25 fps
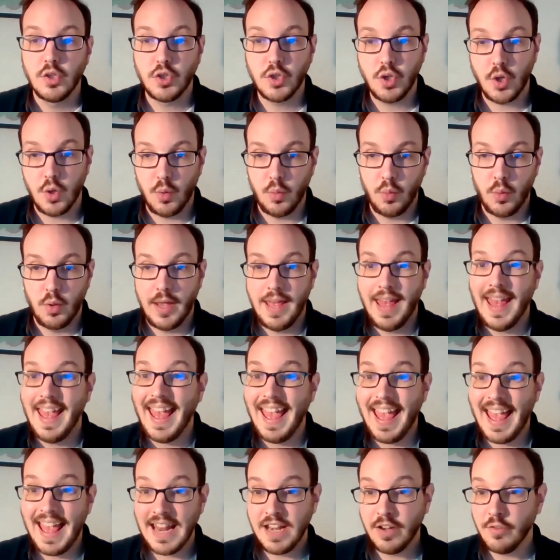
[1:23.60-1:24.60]
So
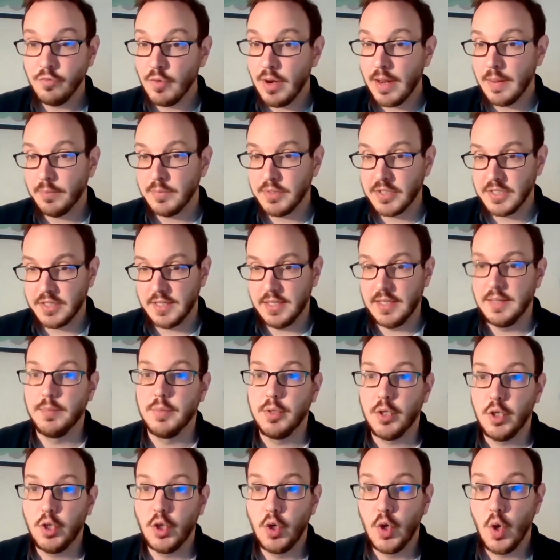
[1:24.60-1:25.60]
NREM sleep,
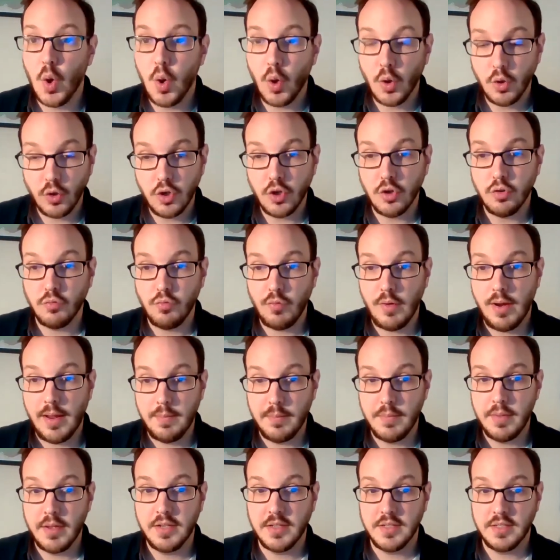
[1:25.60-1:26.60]

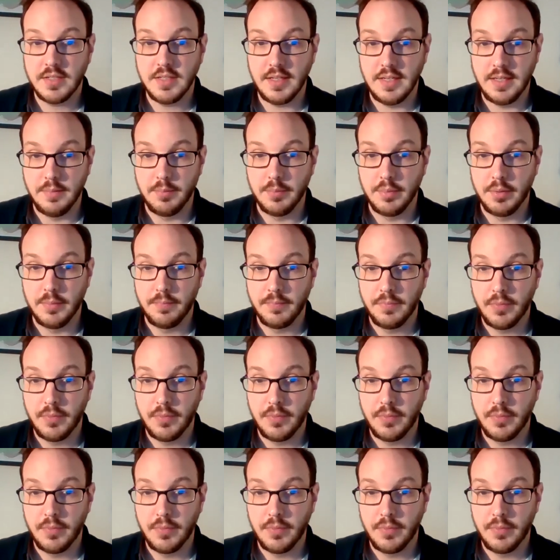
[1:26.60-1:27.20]
non-REM sleep.